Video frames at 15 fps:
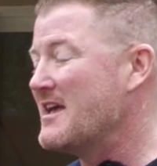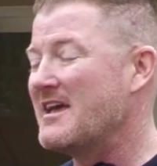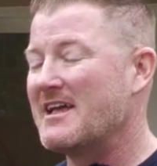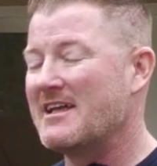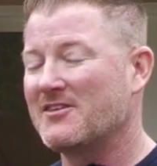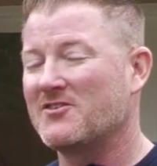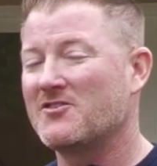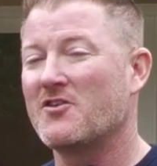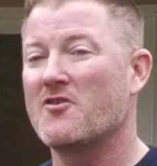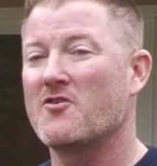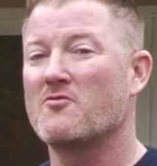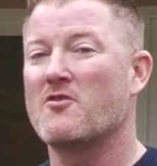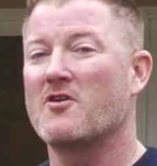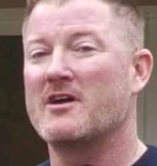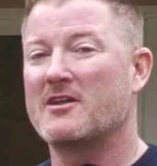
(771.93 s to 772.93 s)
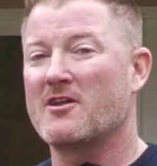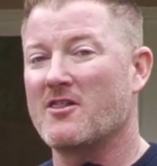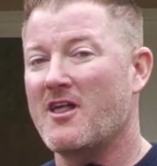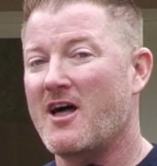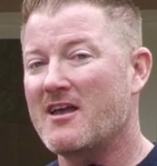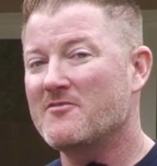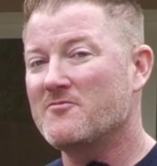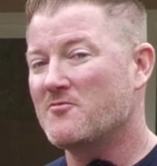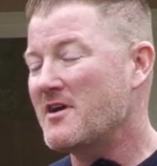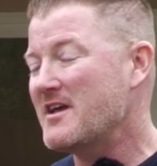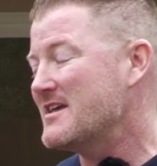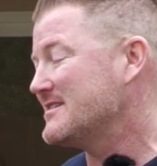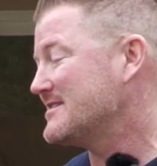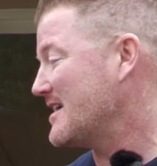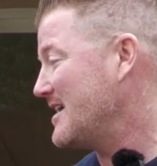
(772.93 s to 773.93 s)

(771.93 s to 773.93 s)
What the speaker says: And so in a lot of ways,